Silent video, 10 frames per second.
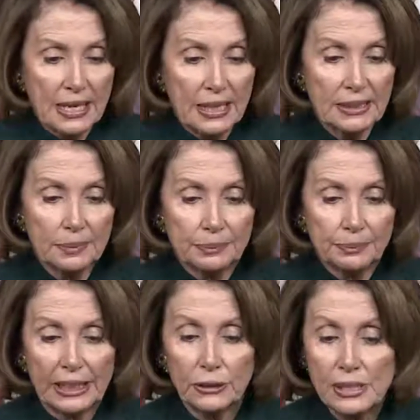
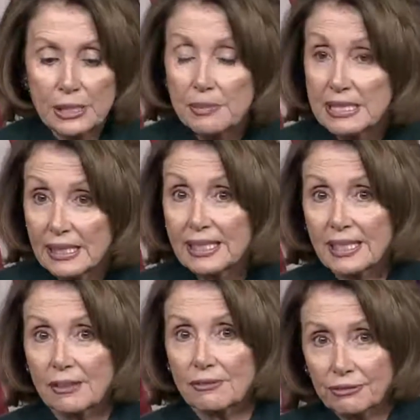By Christmas
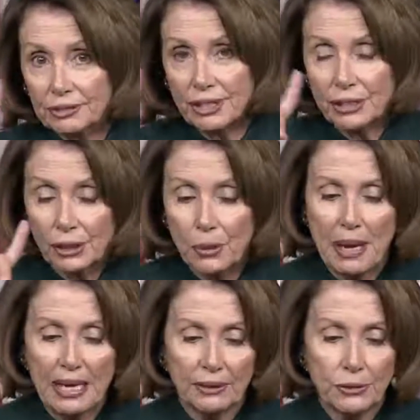Eve, just to go
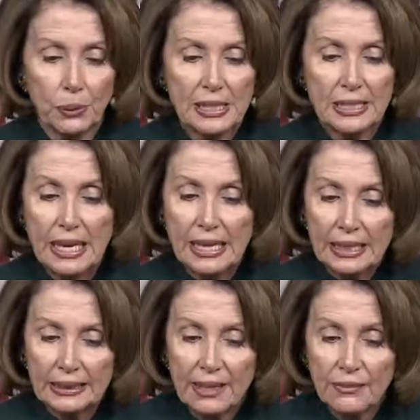back a few weeks,
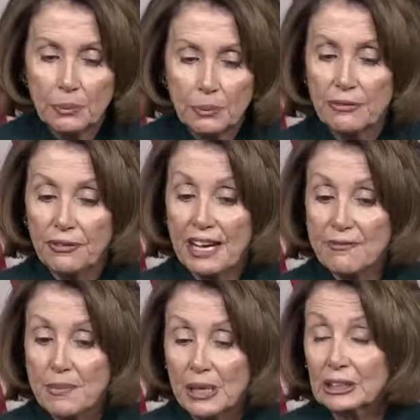11.5
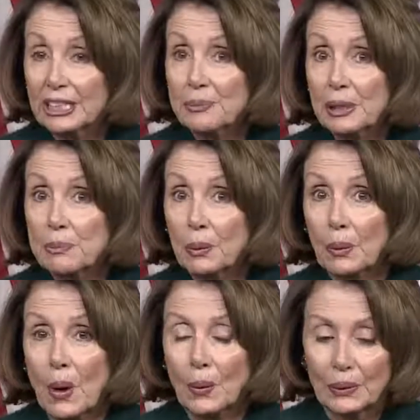million people
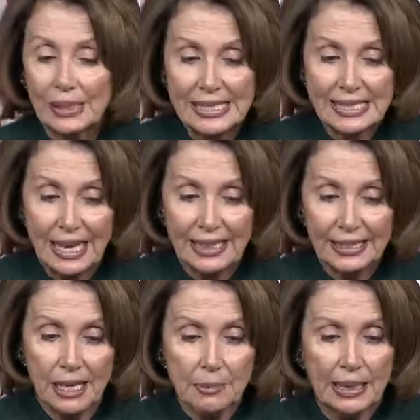were already signed
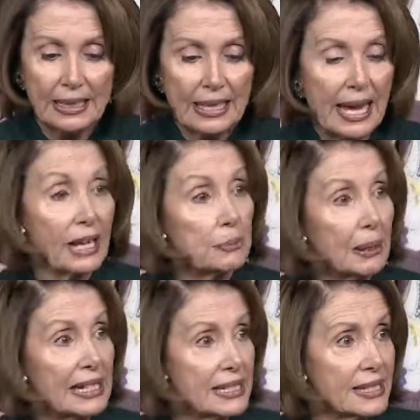up,
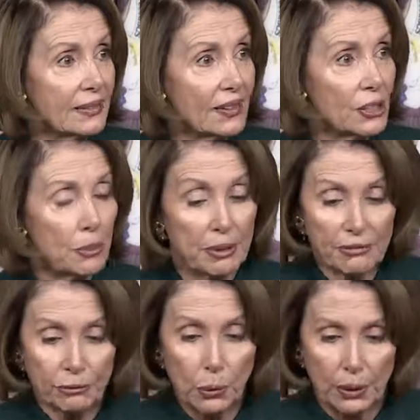outpacing the year
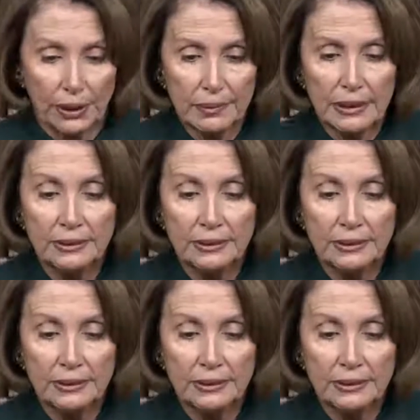before.